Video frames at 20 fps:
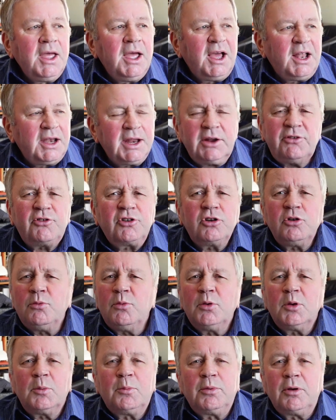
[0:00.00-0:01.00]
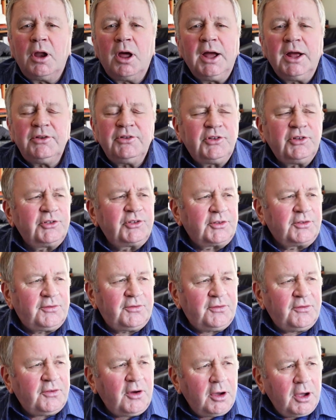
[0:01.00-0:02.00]
electrical appliances are
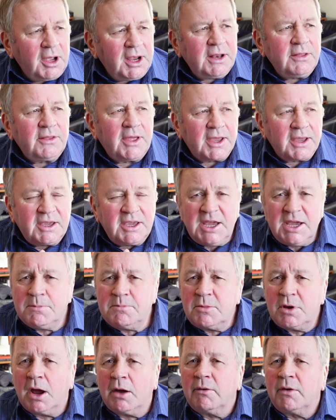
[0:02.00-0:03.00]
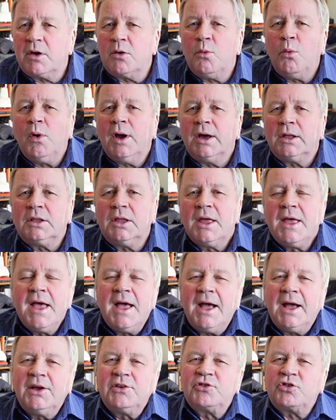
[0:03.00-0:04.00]
fine, they keep going well
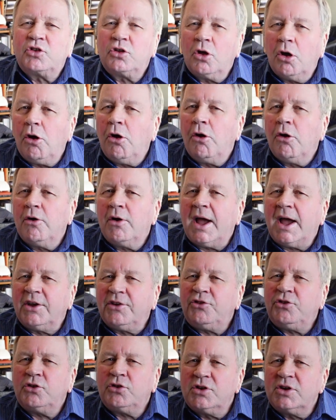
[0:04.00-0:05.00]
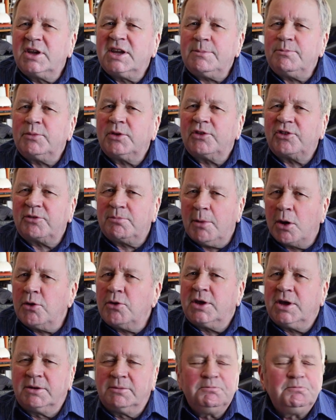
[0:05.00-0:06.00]
as long as you can keep the
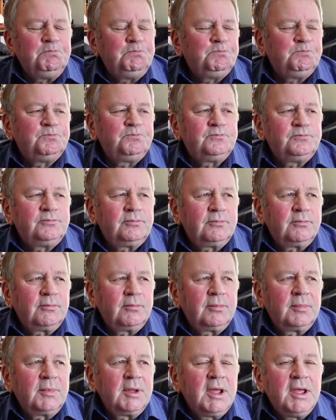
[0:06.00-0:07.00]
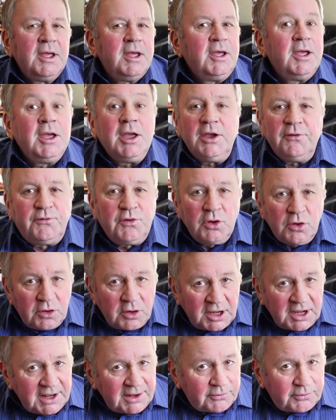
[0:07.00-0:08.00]
smoke in. If you
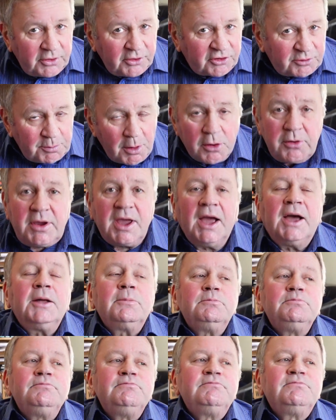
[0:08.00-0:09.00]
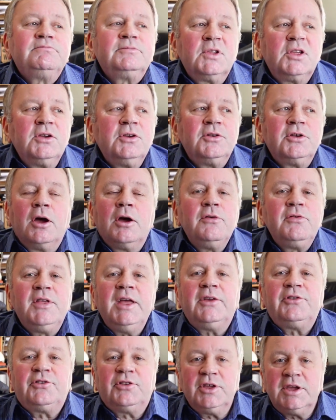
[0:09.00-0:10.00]
let the smoke out, you know
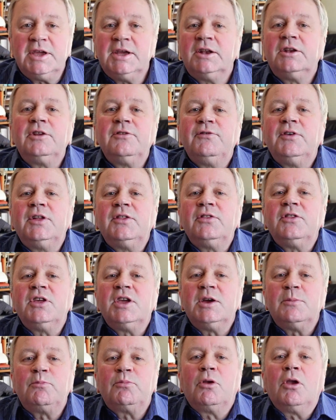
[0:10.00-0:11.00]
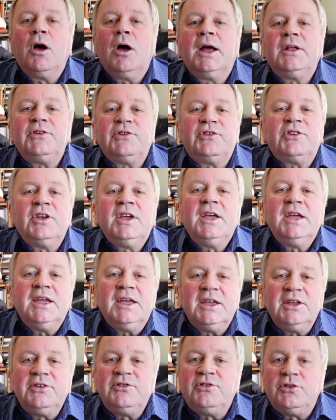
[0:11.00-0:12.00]
that's the end of it. The appliance
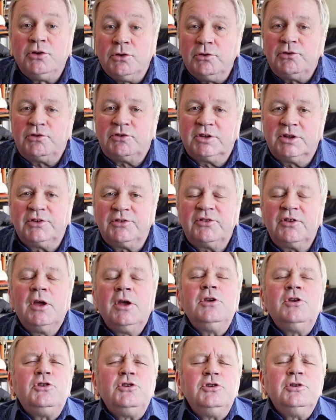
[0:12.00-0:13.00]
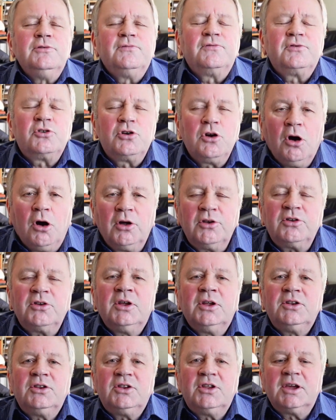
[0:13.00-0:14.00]
is useless. You've got
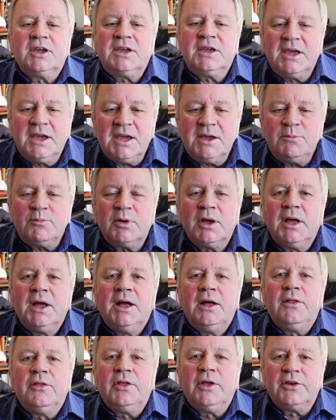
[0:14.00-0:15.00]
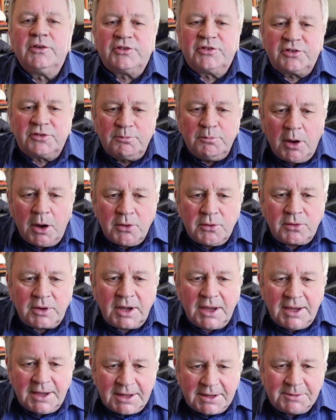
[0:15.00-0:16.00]
to keep the smoke
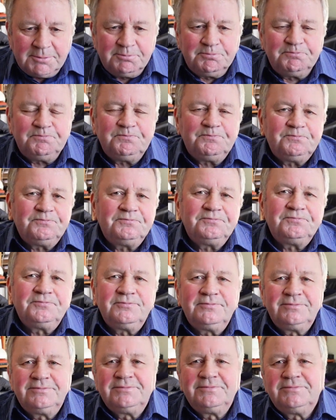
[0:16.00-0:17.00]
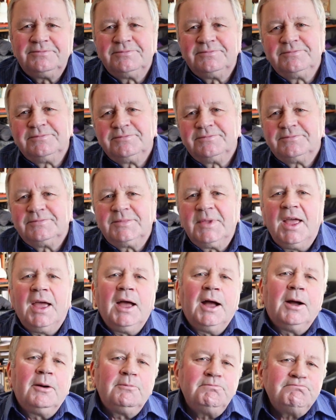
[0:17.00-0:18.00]
in.
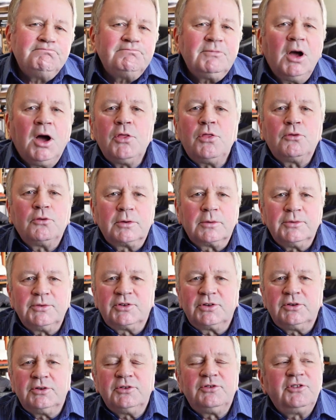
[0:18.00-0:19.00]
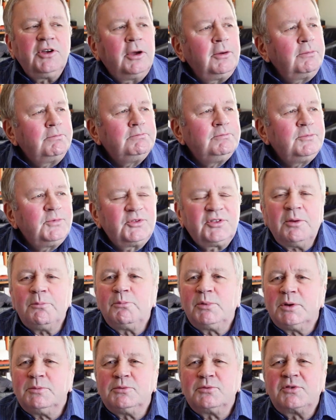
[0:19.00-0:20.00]
Now, I thought it was a good joke. Some
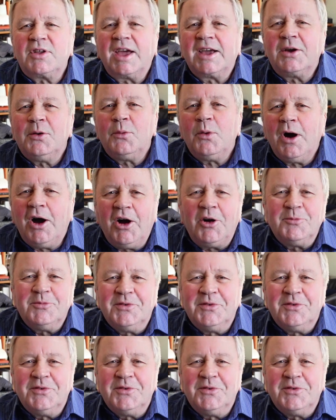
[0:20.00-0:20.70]
people take a while